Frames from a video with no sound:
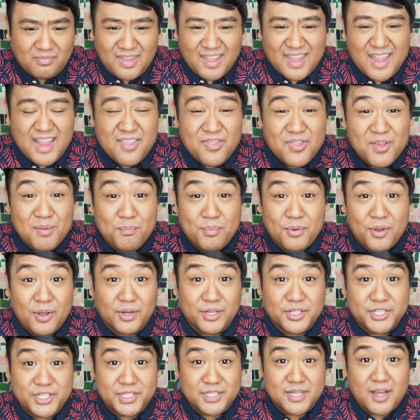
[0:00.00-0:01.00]
In the
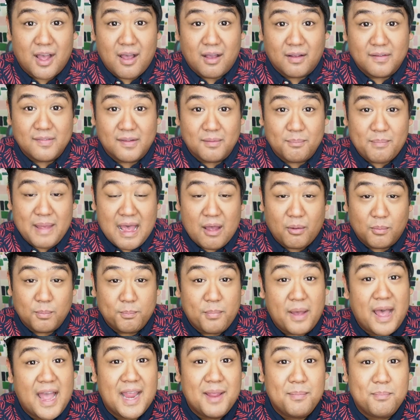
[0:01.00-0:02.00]
book, she talks about
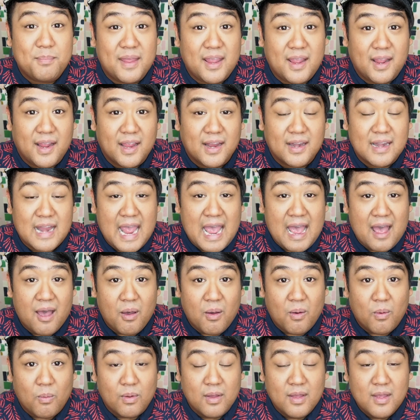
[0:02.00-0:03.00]
piping and
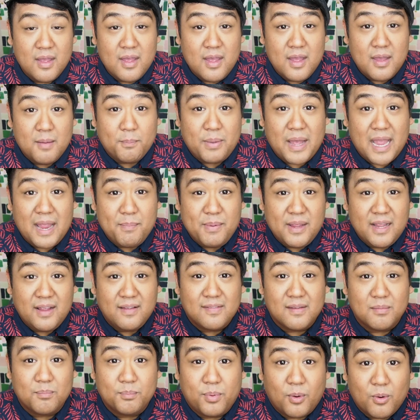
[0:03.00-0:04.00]
how piping
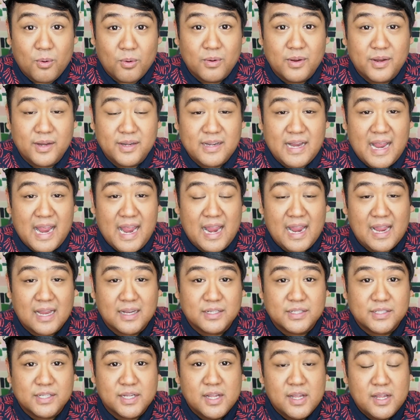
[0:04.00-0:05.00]
is important,
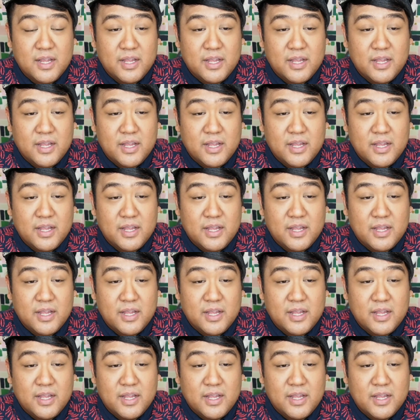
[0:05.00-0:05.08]
and,